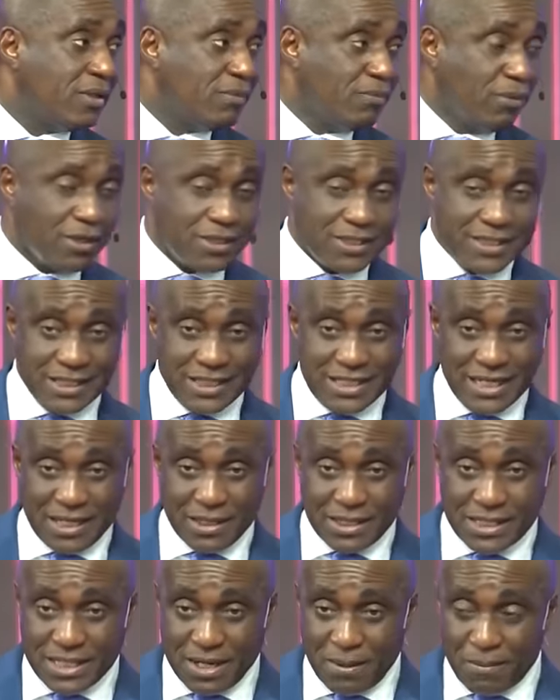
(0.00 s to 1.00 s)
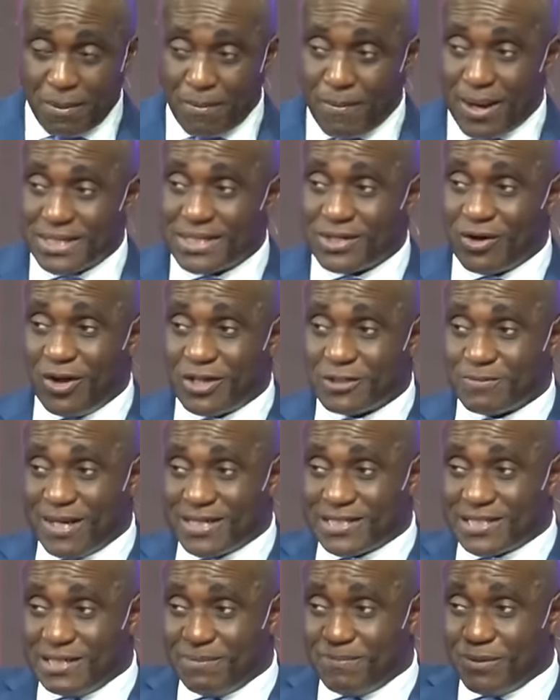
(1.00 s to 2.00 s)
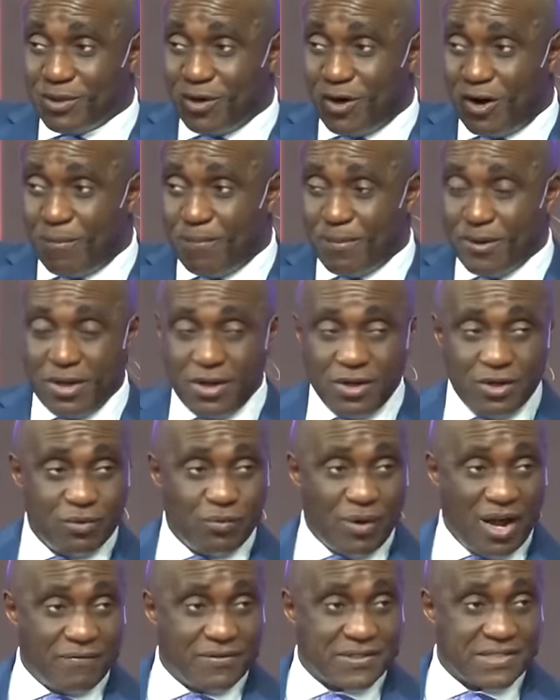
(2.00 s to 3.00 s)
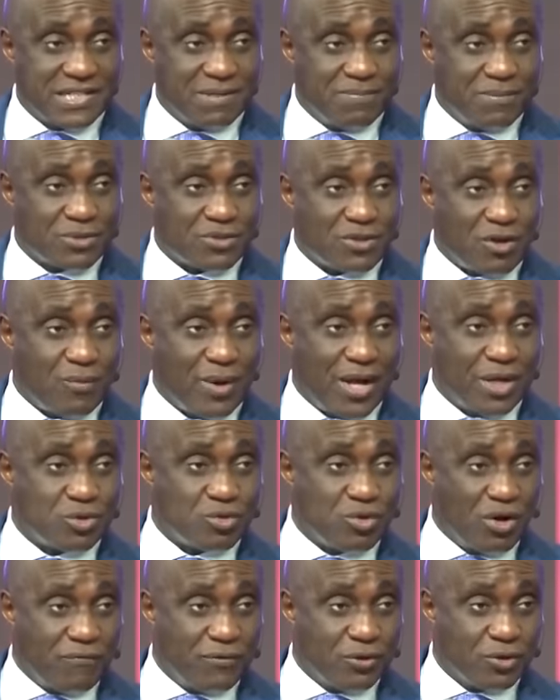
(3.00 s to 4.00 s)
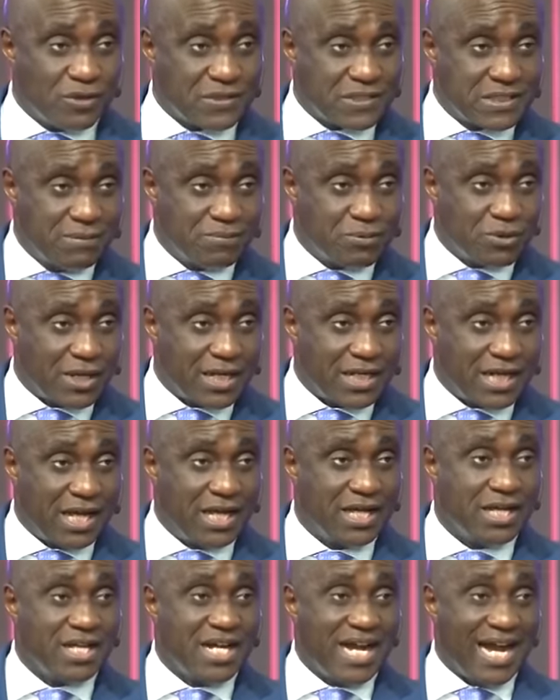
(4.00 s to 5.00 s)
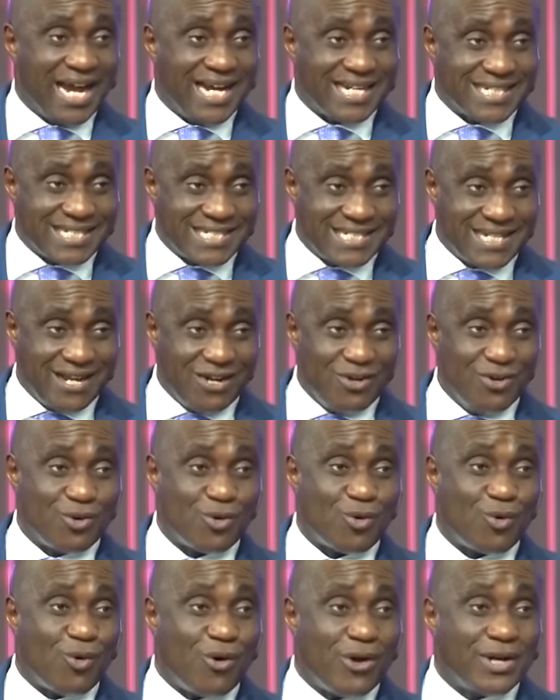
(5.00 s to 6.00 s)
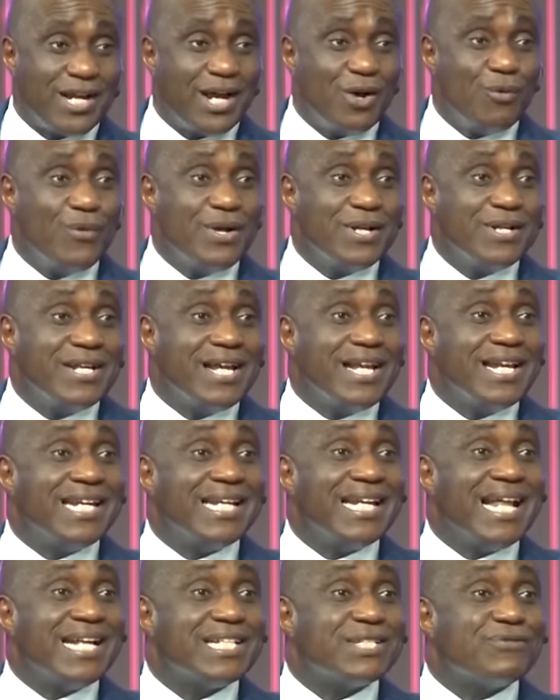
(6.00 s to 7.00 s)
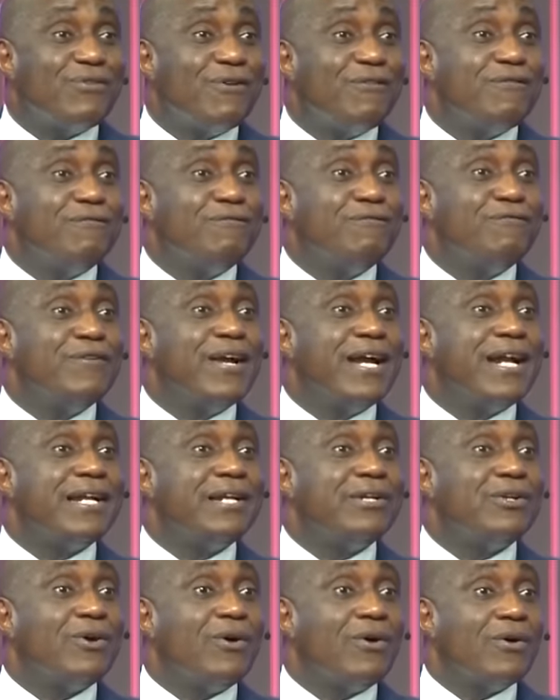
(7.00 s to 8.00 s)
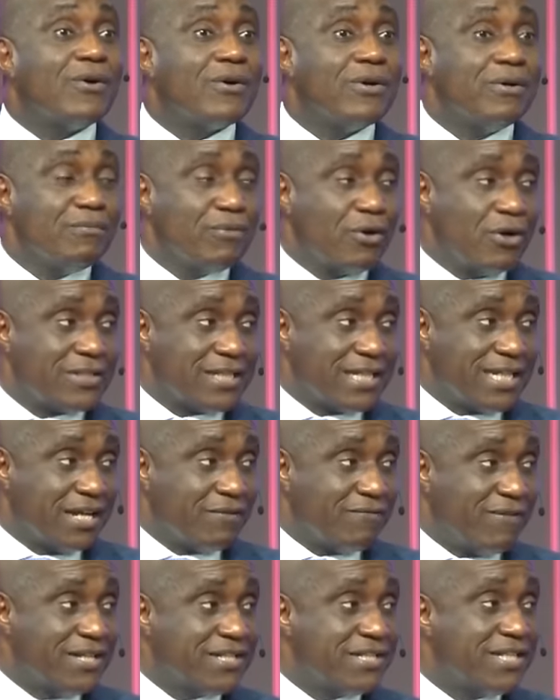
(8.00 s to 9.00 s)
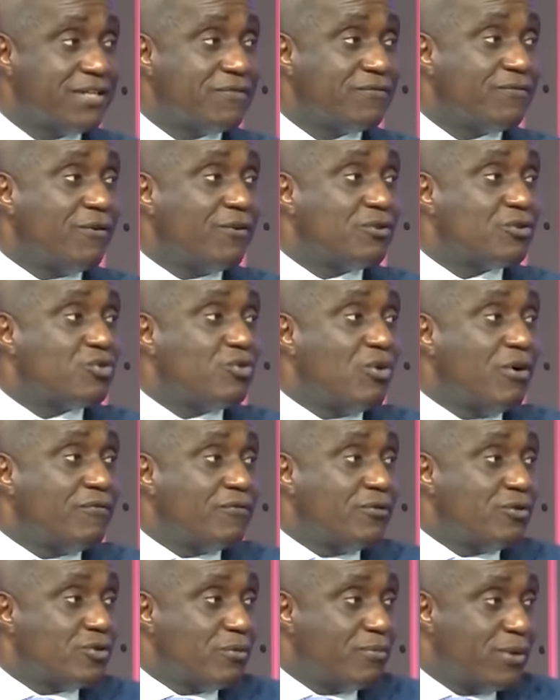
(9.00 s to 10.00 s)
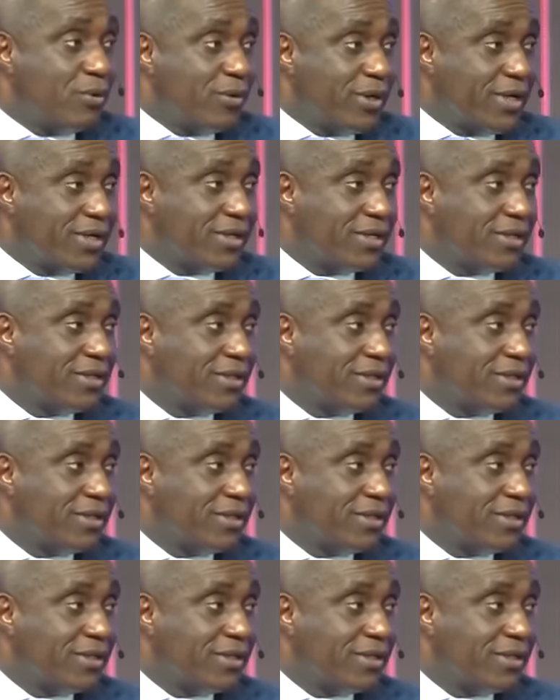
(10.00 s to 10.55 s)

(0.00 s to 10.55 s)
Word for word: But the, the, the, moment the husband is sleeping up, wife is sleeping somewhere, two of you don't sleep together, I tell you, quarrel will last for very long because it's an advantage for two of you to be away.